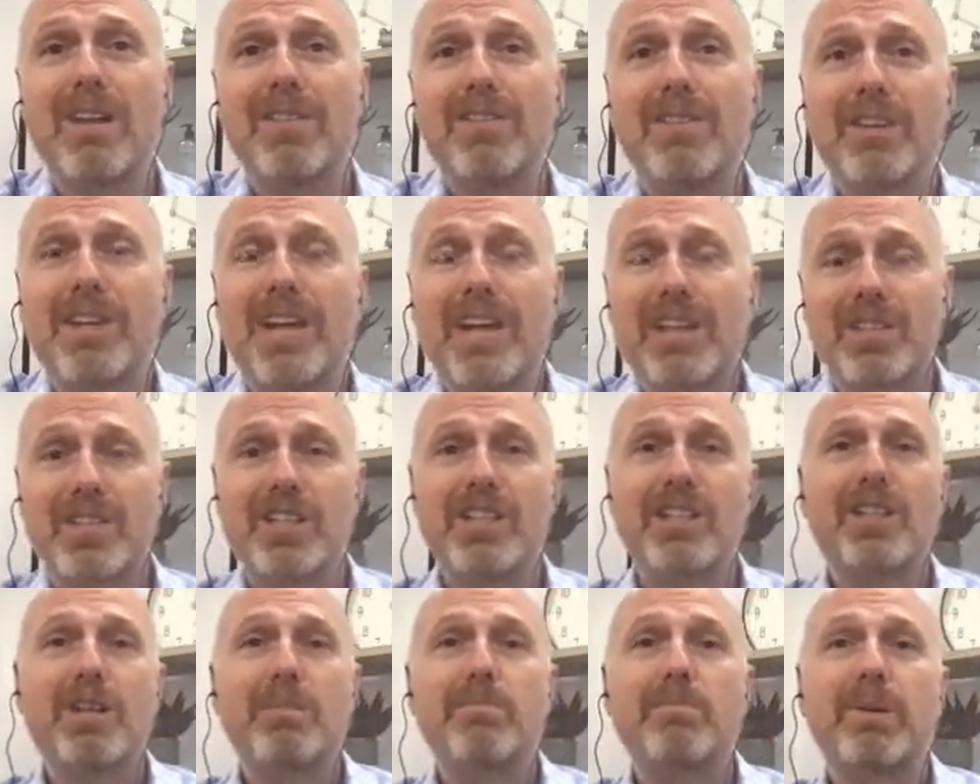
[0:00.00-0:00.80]
than
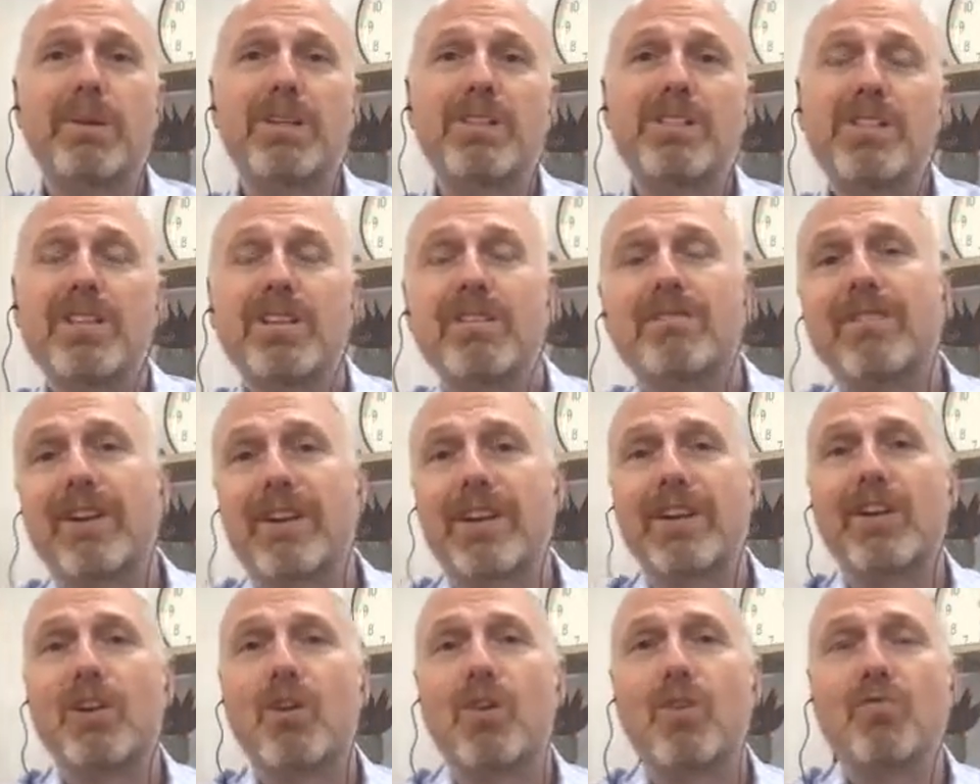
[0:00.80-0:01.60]
actually completing a
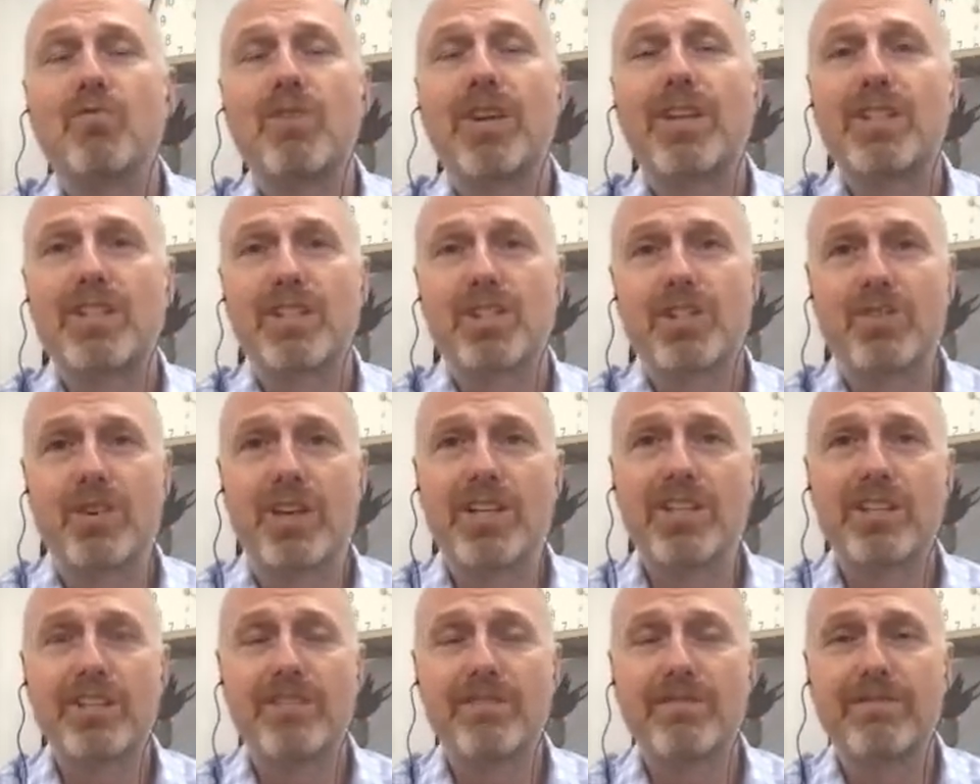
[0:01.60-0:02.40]
very long
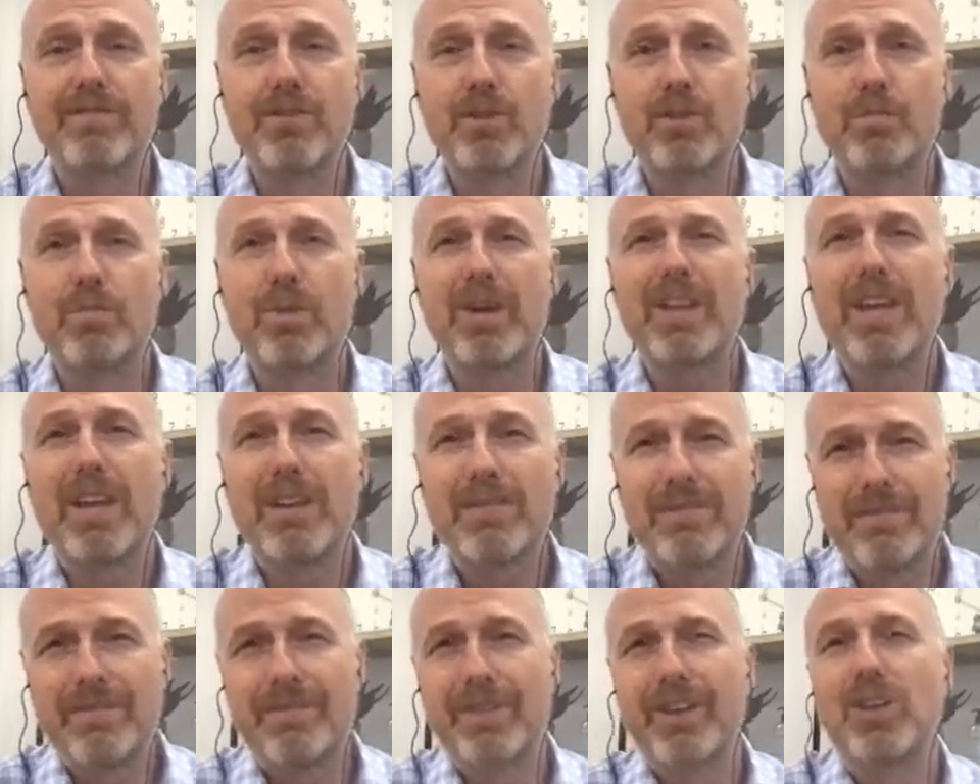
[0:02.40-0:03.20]
registration form where they
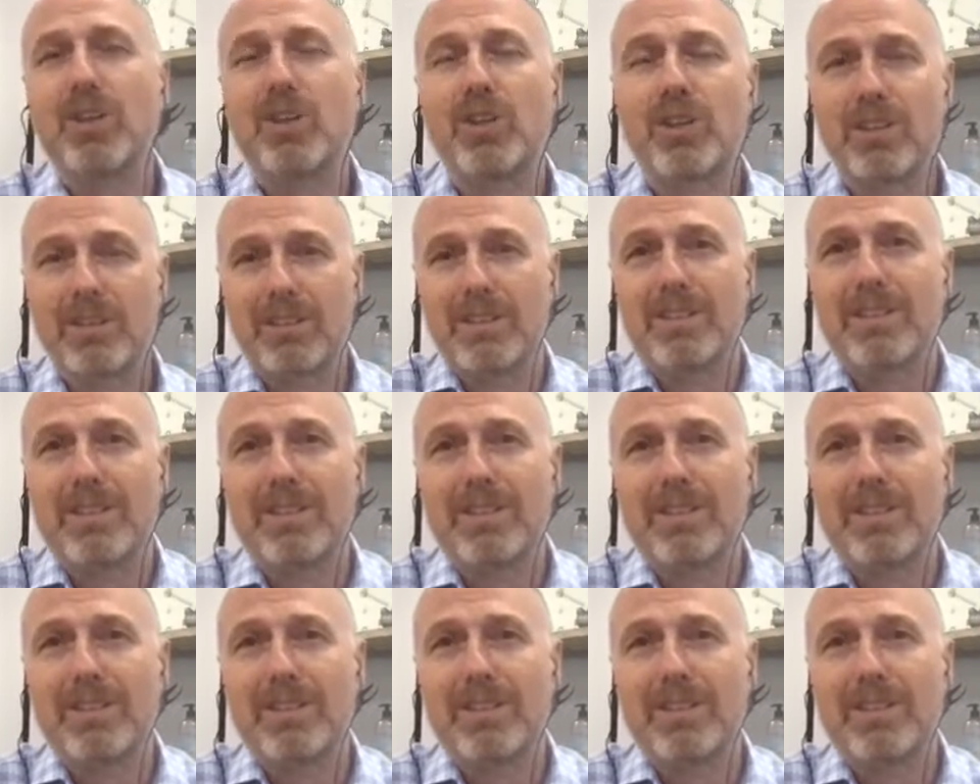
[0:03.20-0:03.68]
feel